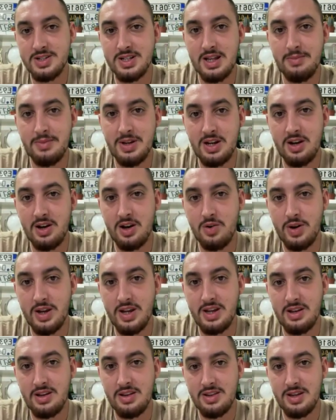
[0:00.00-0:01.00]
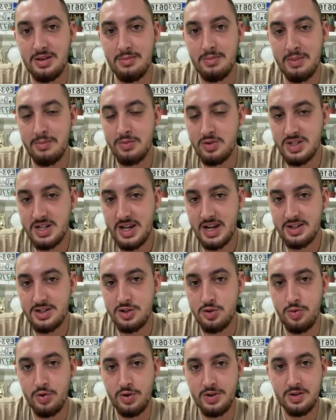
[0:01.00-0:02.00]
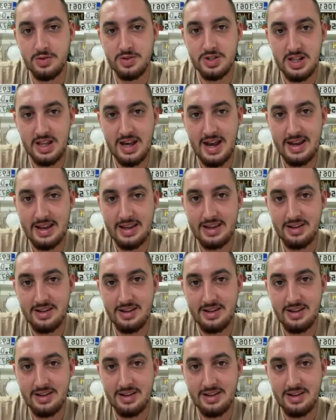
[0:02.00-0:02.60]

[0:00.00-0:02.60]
let me know in the MemberStack 2.0 Slack